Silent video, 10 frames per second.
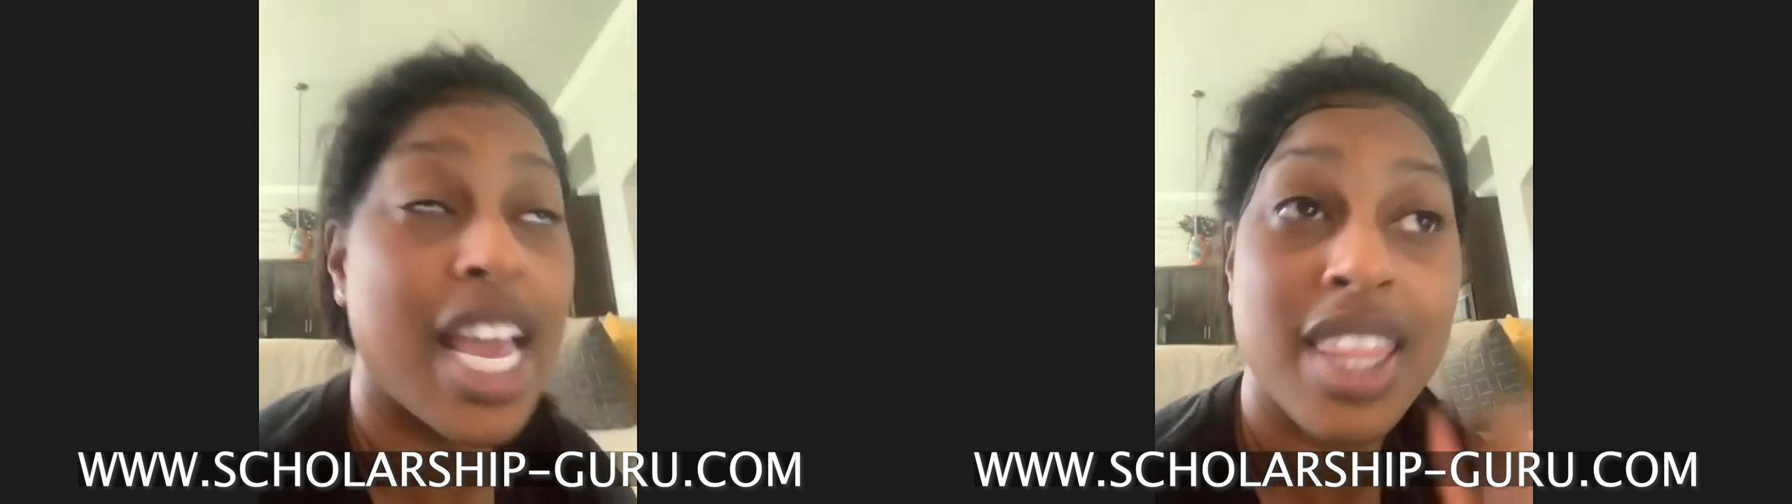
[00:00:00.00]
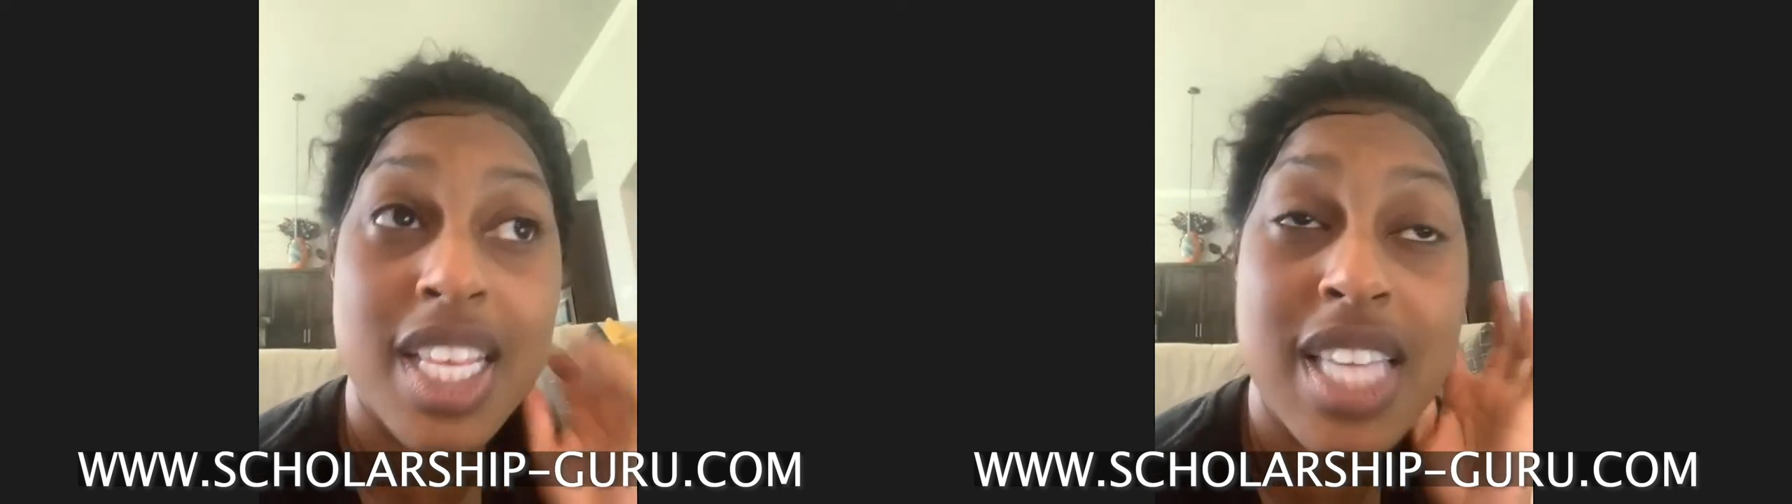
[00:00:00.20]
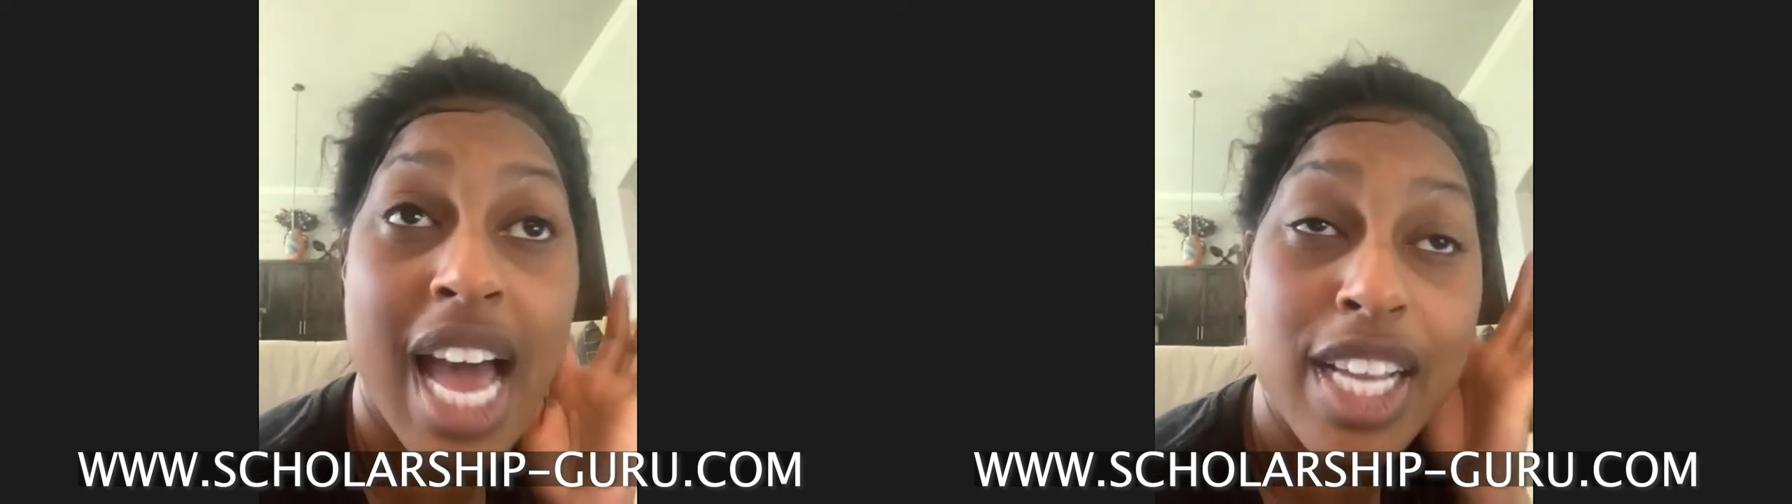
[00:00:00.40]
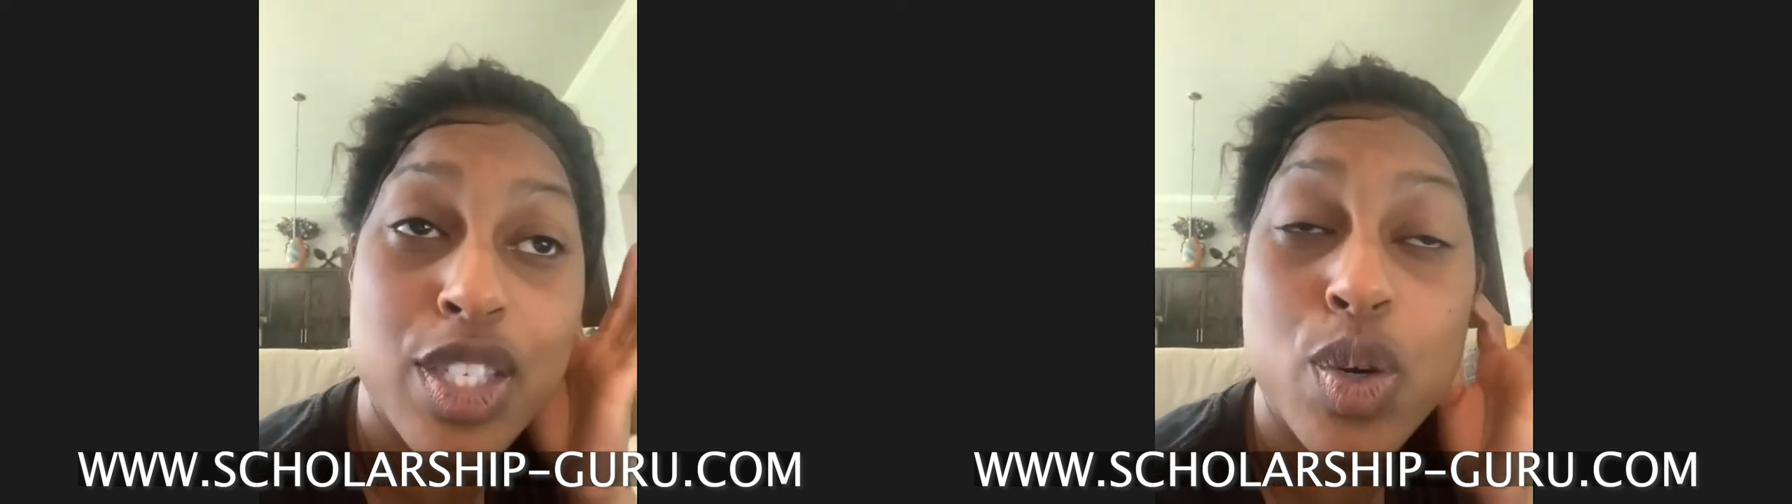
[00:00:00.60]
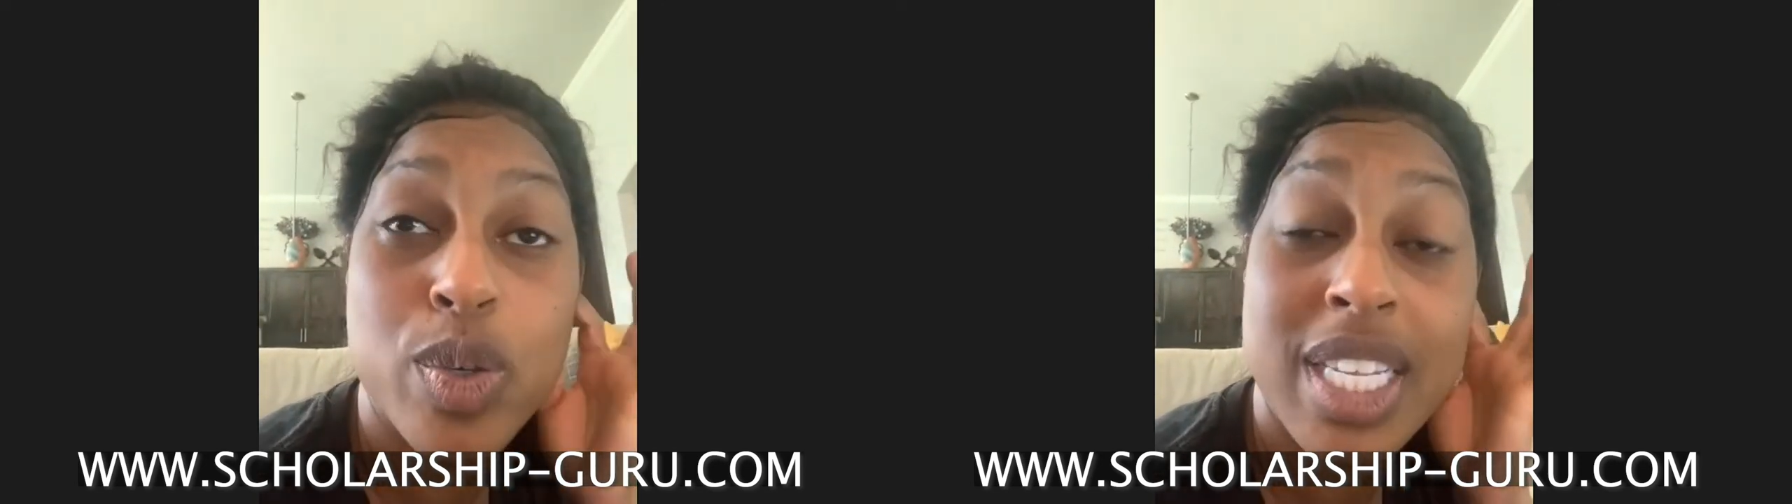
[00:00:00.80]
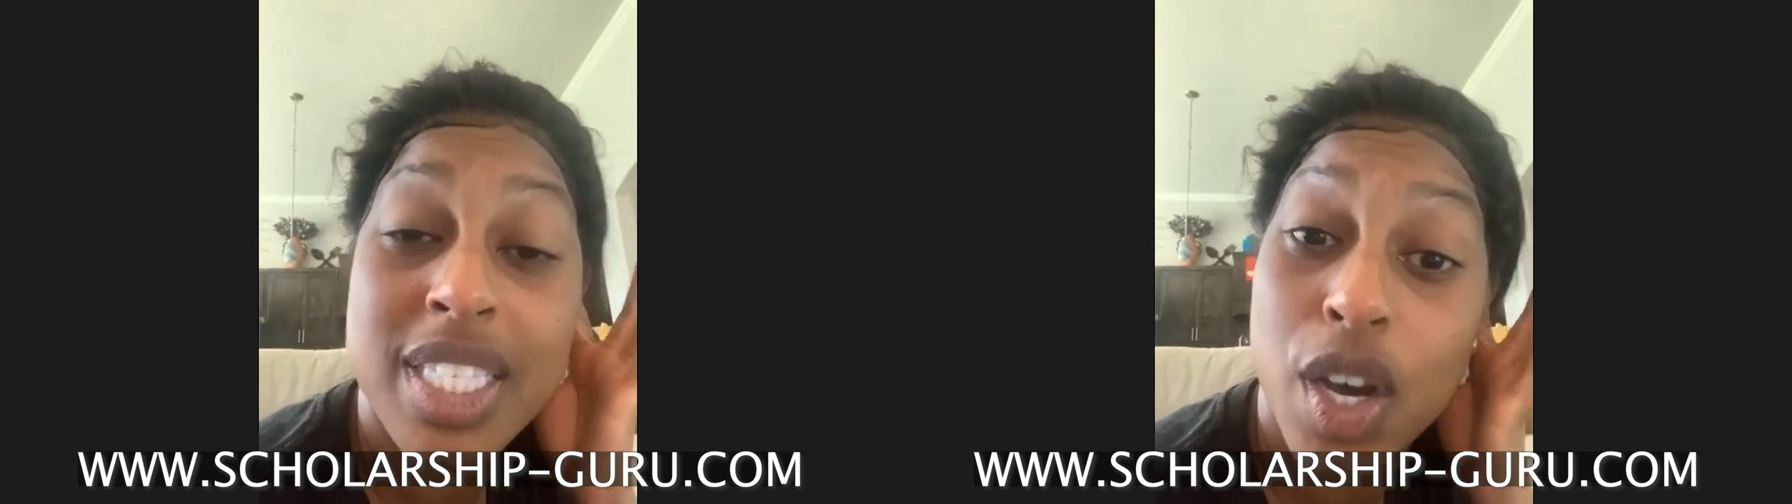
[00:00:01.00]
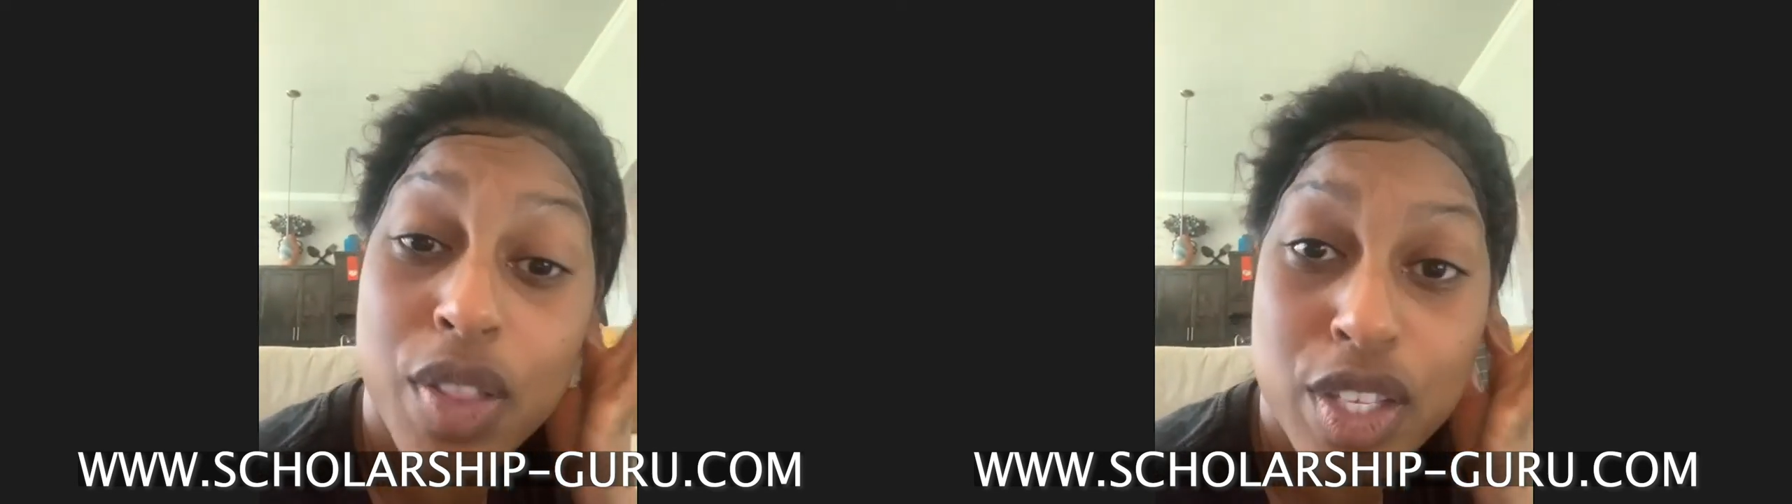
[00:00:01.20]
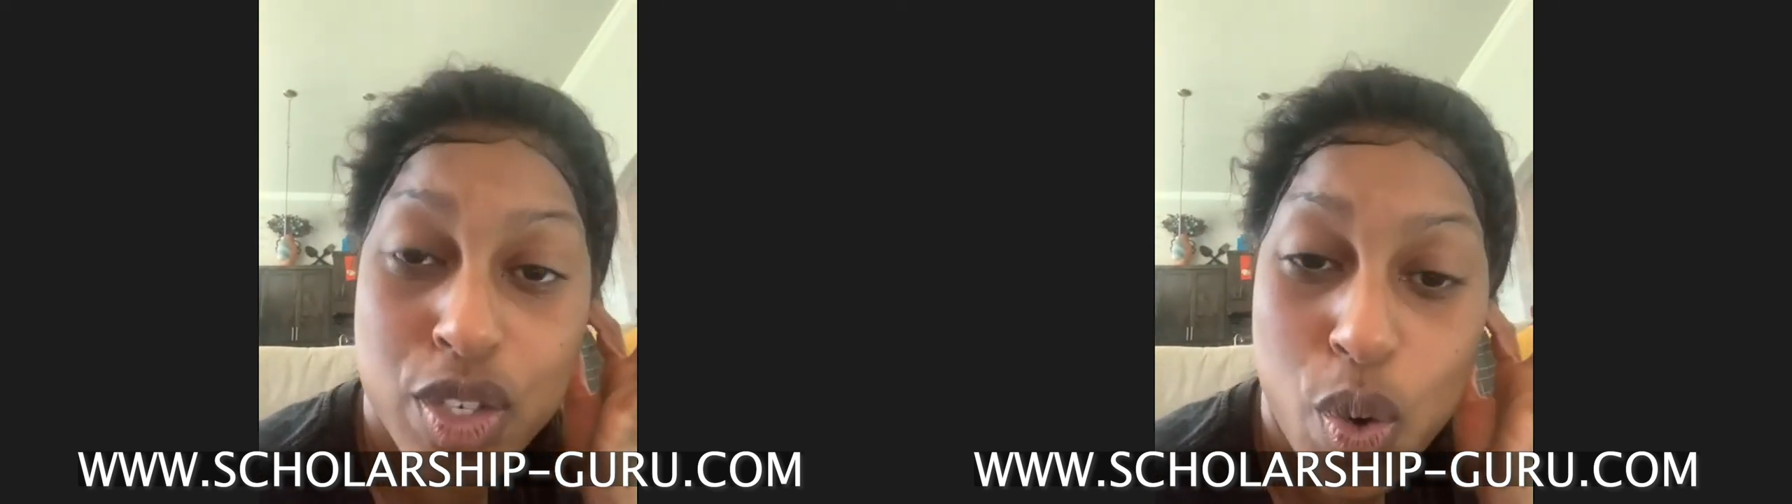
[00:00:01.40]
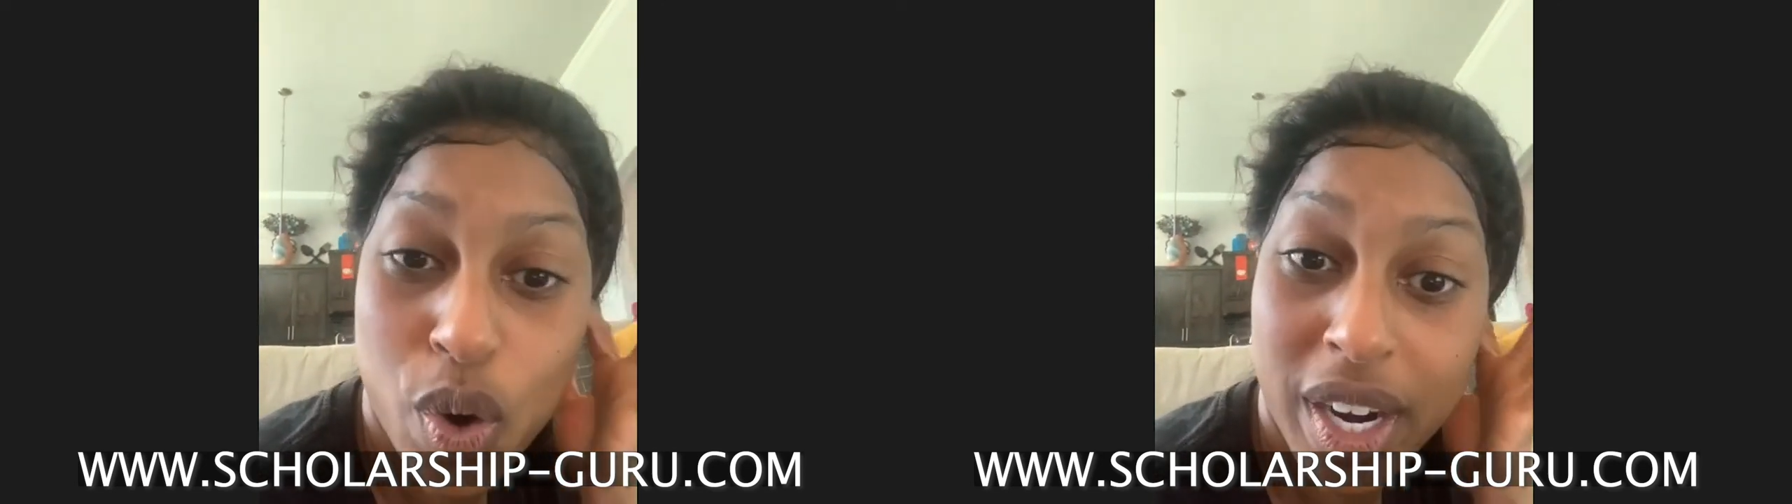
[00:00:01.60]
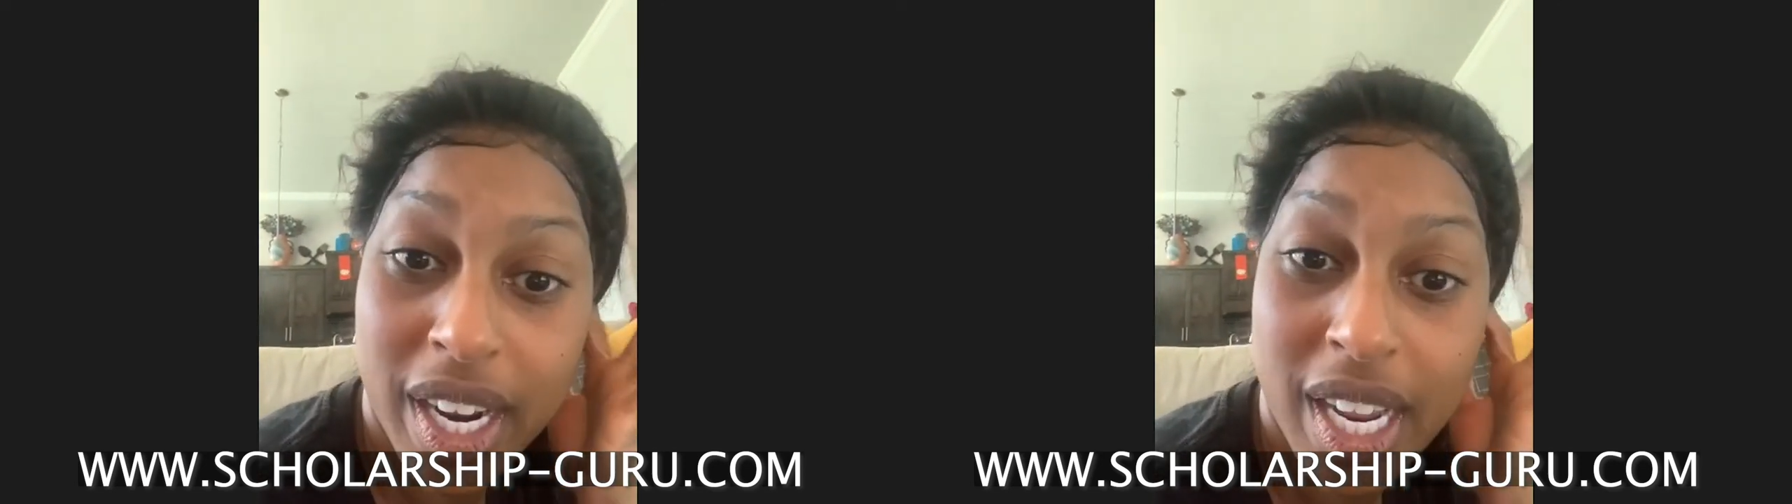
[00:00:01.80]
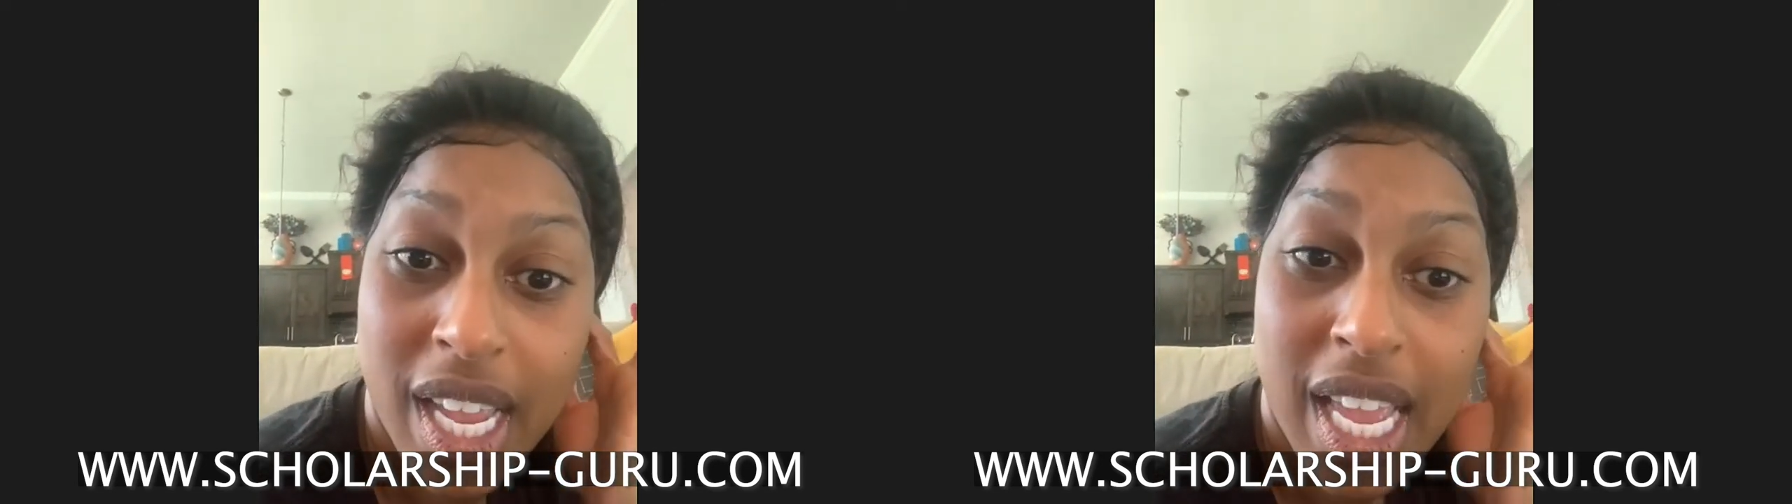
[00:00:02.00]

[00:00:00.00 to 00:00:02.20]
at these high schools and tell this story